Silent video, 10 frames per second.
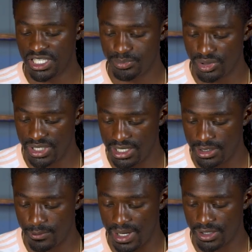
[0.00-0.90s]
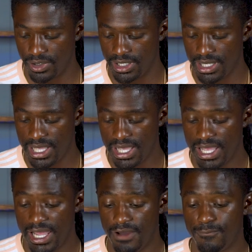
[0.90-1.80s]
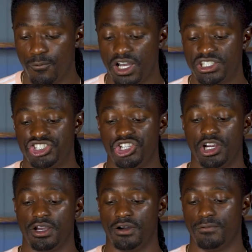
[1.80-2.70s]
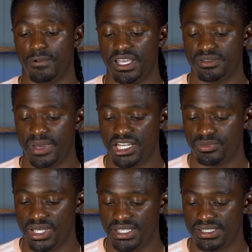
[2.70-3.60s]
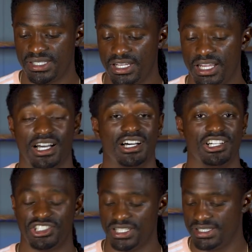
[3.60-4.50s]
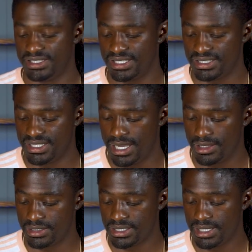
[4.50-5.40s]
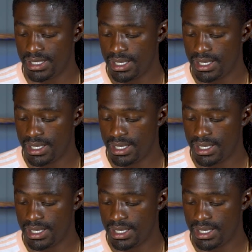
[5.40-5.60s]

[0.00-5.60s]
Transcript: Let's pull that up right quick. I have one share of waste management. It's sitting at one hundred six dollars.